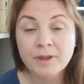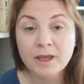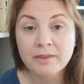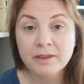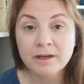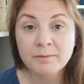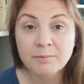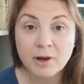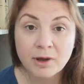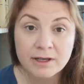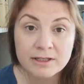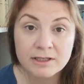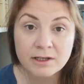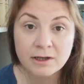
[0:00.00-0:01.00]
that
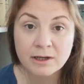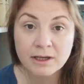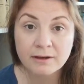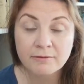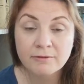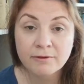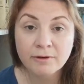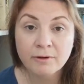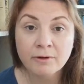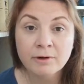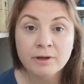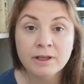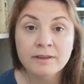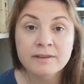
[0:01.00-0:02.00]
employers are looking
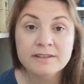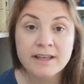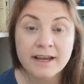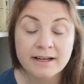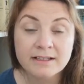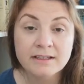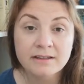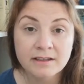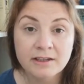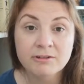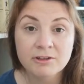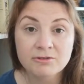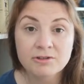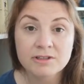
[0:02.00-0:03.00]
for in the sector that you're
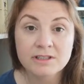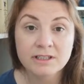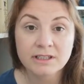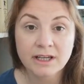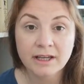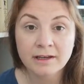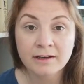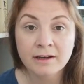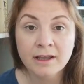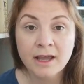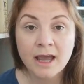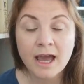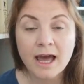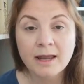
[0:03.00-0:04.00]
interested in,
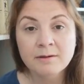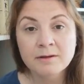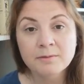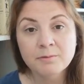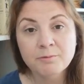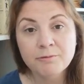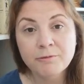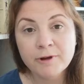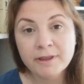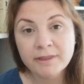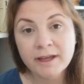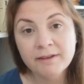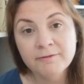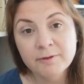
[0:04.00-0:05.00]
and bring
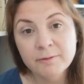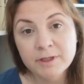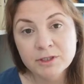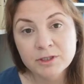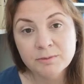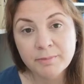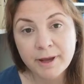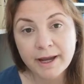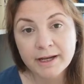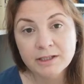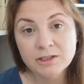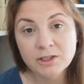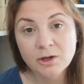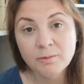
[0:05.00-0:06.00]
that information back
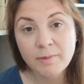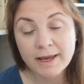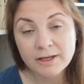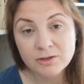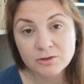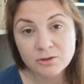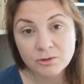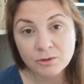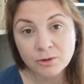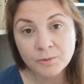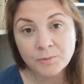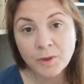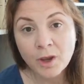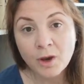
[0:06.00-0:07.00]
to your mentor,
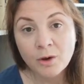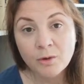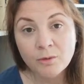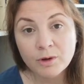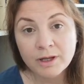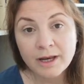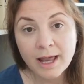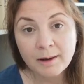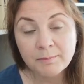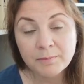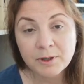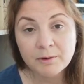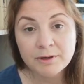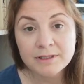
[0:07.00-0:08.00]
who can
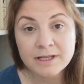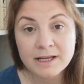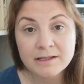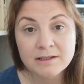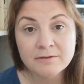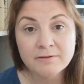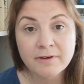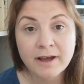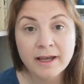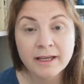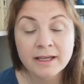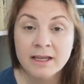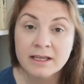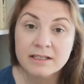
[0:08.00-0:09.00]
help you
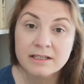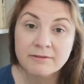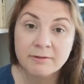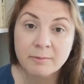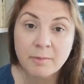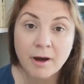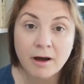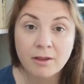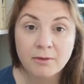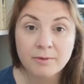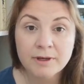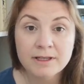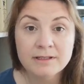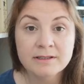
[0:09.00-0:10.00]
identify different
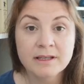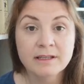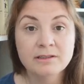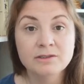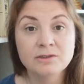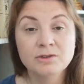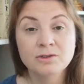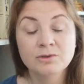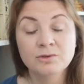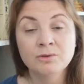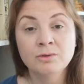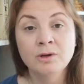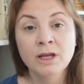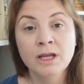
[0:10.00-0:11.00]
pathways
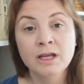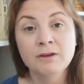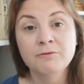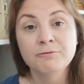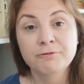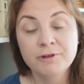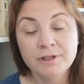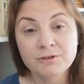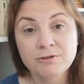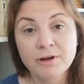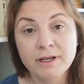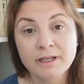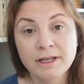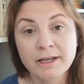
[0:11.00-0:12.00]
into free
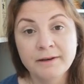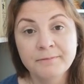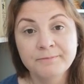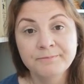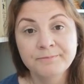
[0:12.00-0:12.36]
training.